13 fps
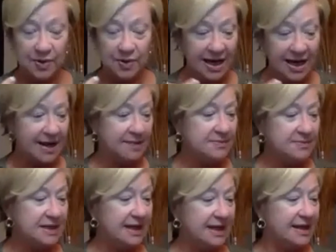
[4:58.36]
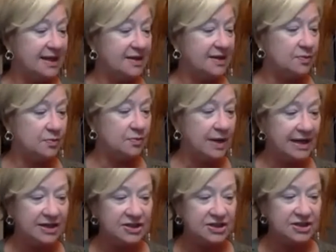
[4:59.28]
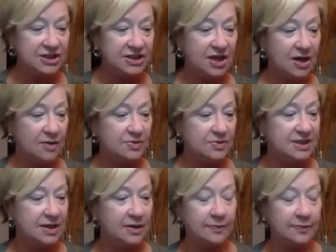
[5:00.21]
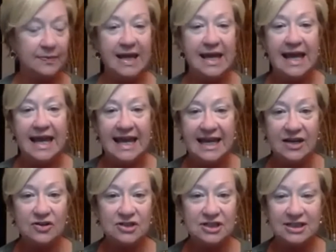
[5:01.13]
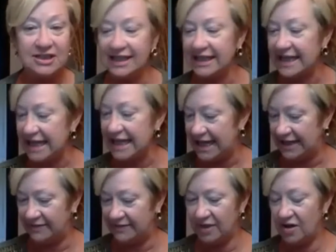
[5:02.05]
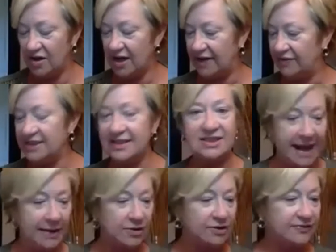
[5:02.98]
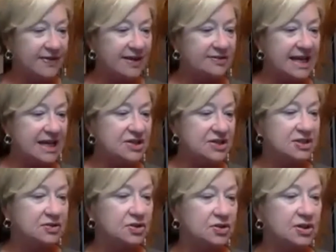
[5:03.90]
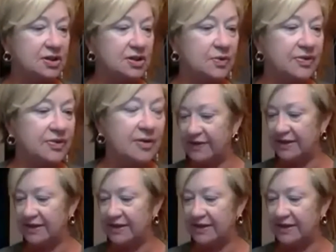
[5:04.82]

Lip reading: hydrated and I'm primed and ready to go. So here's the key, totally a powder foundation look with our